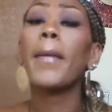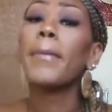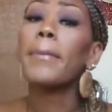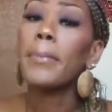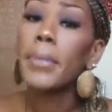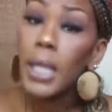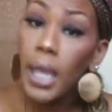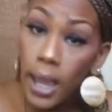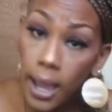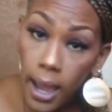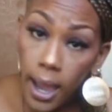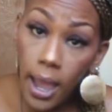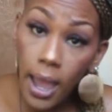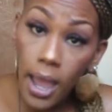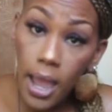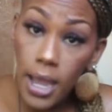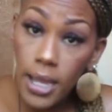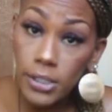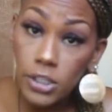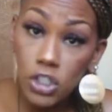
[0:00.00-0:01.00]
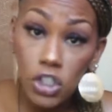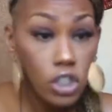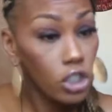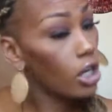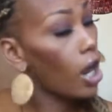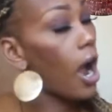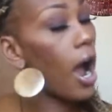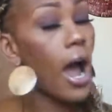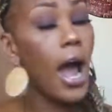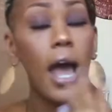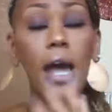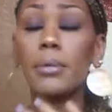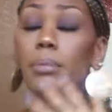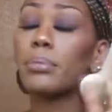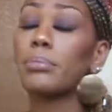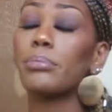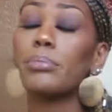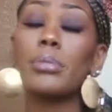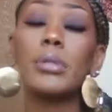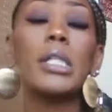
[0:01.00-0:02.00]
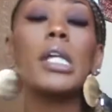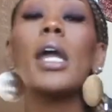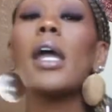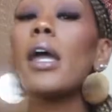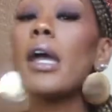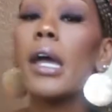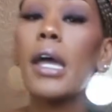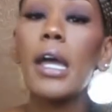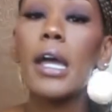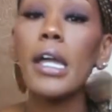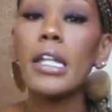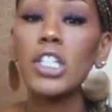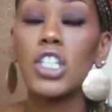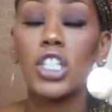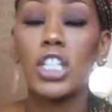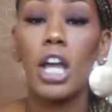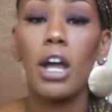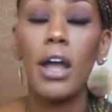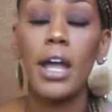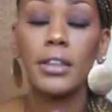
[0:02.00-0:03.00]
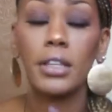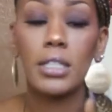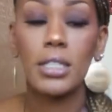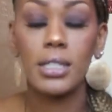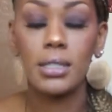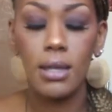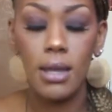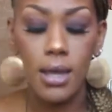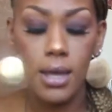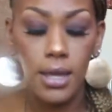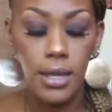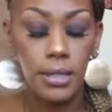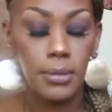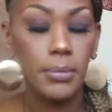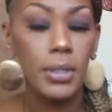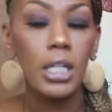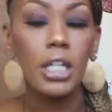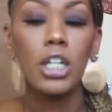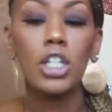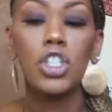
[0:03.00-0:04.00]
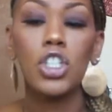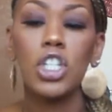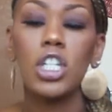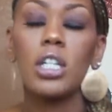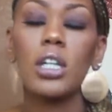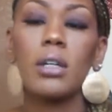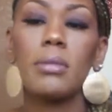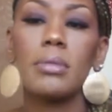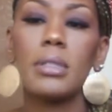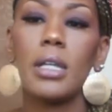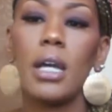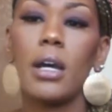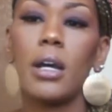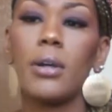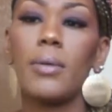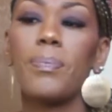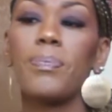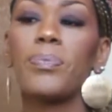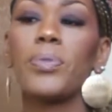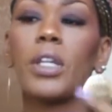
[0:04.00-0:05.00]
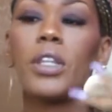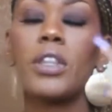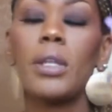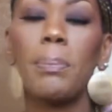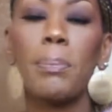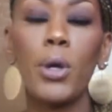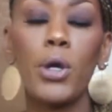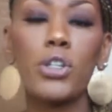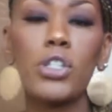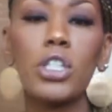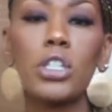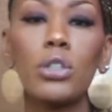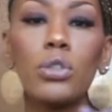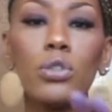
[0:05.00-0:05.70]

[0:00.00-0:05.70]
bitch, ah, bitch. Now at this time, she comes out. The person